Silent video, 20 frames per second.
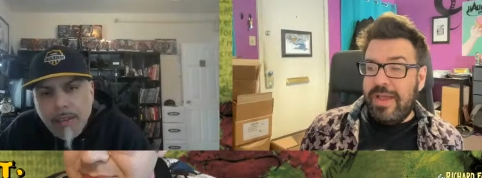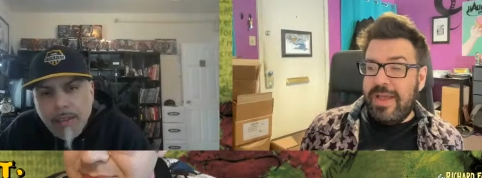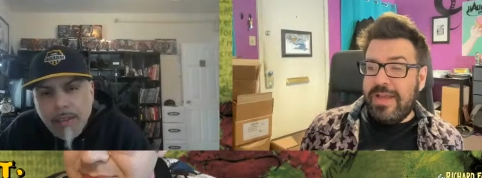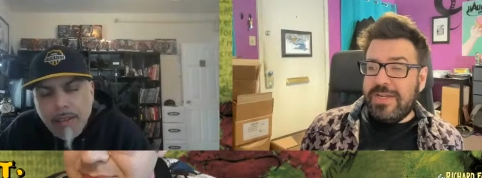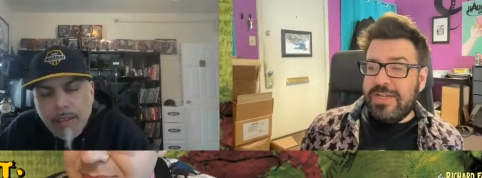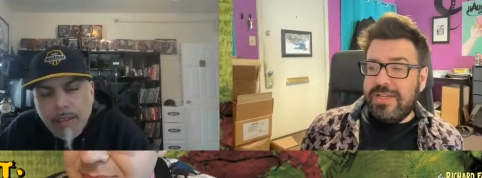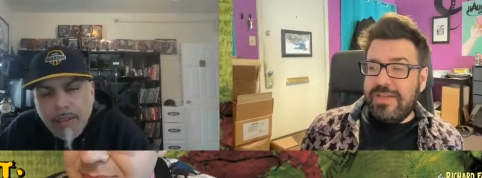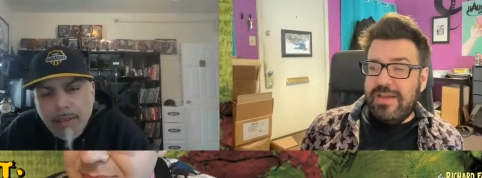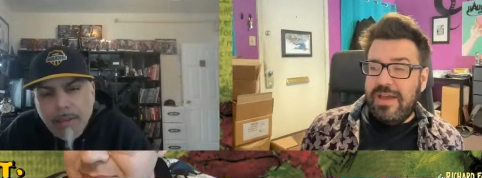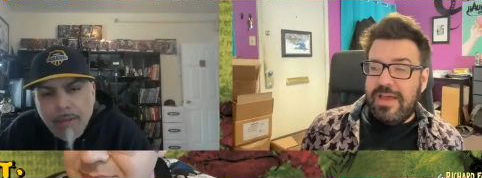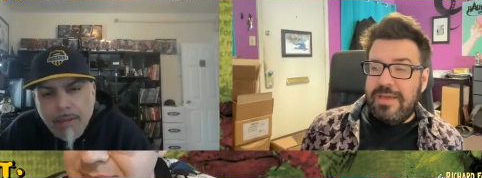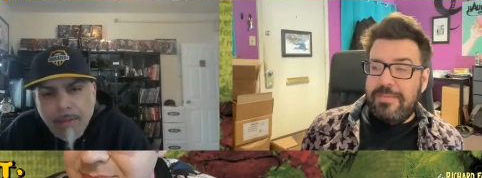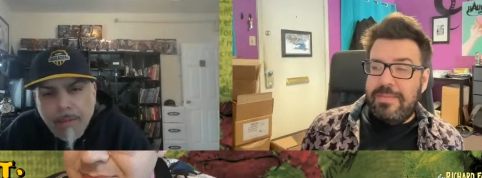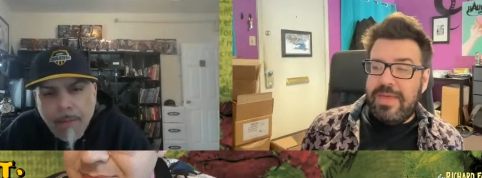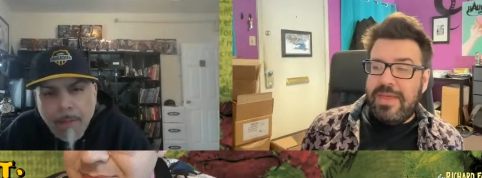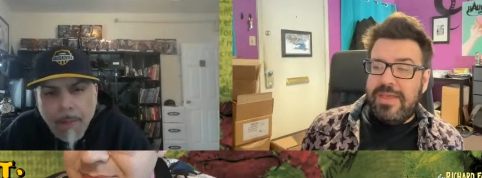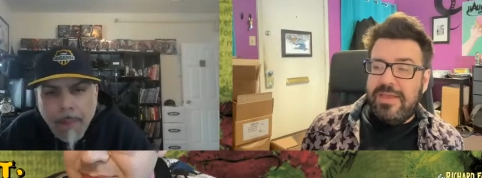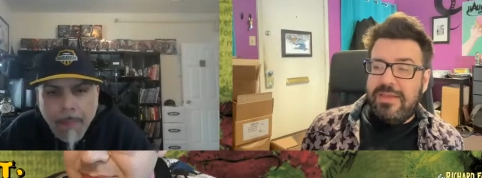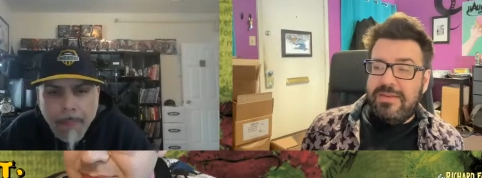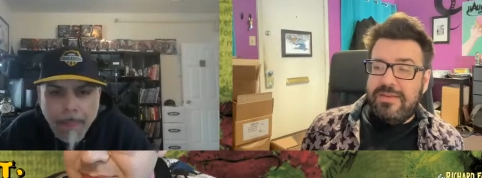Speaker 1: actually I
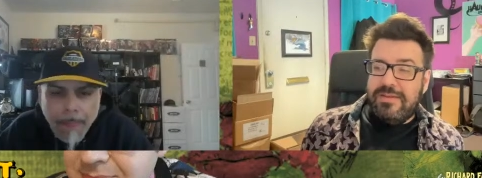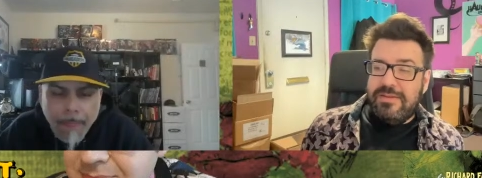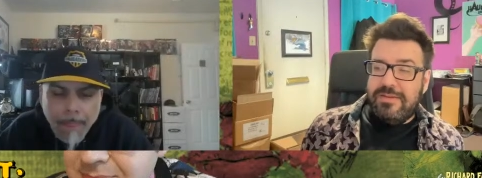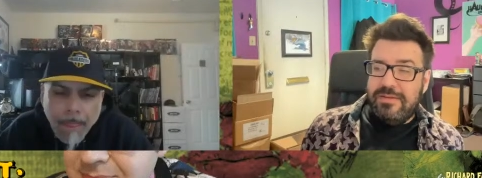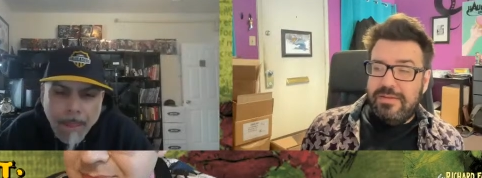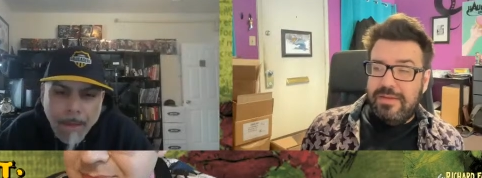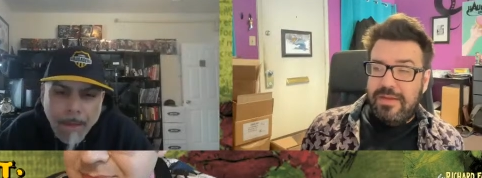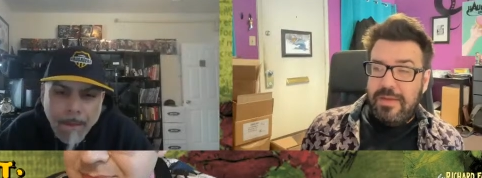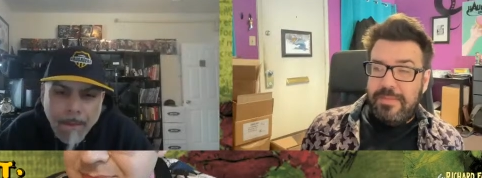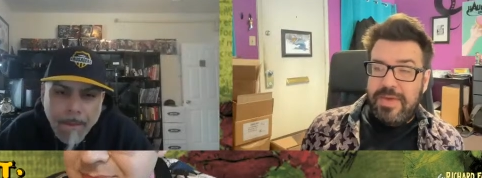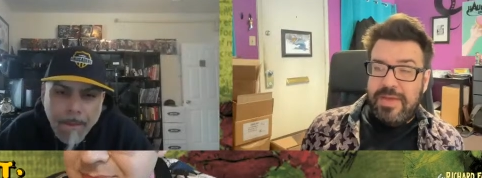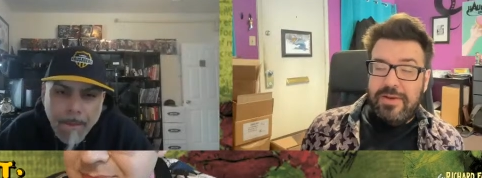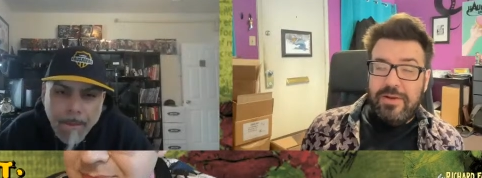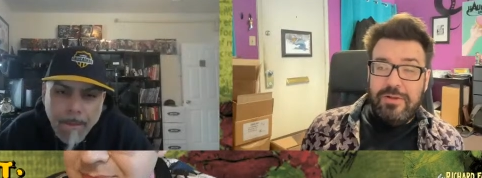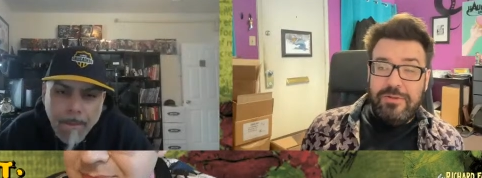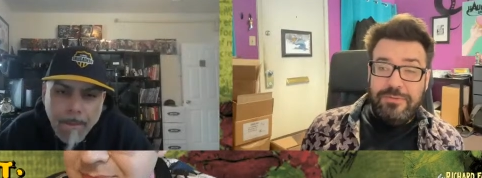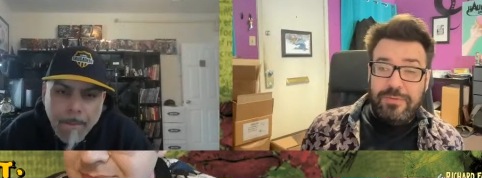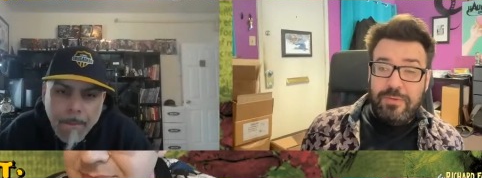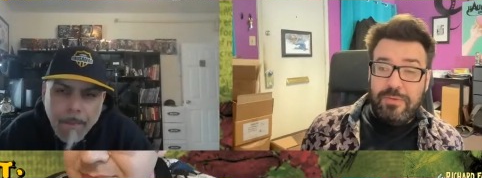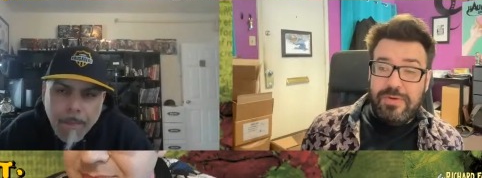made I made
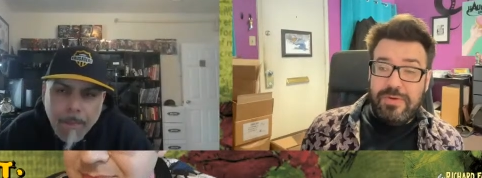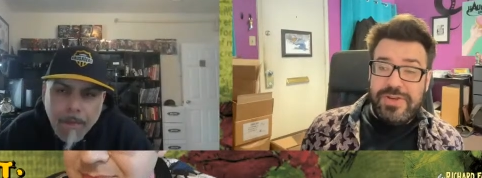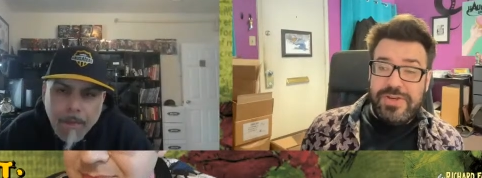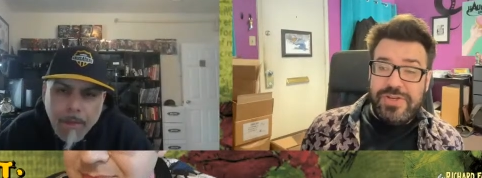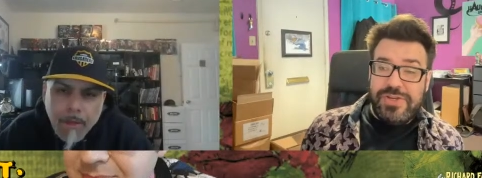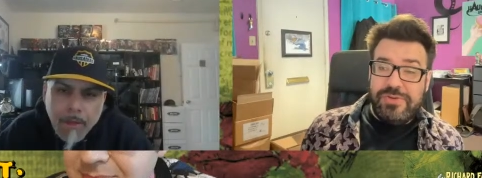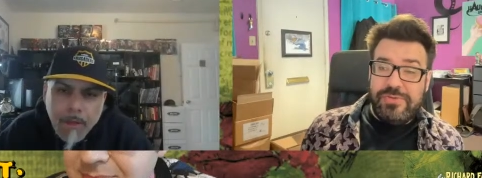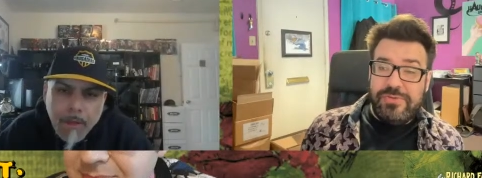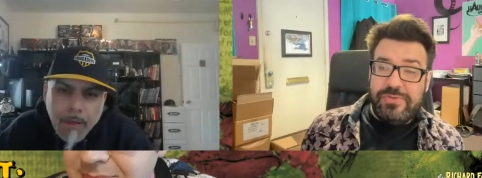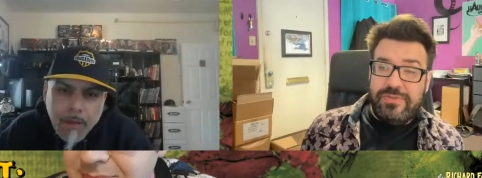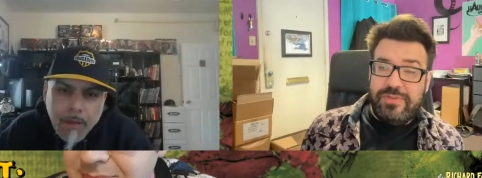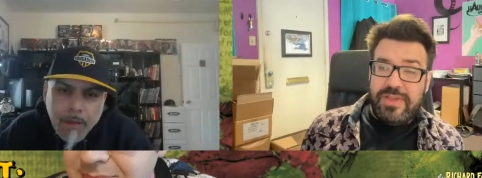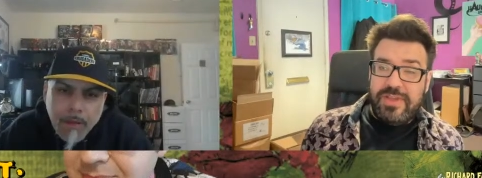all four issues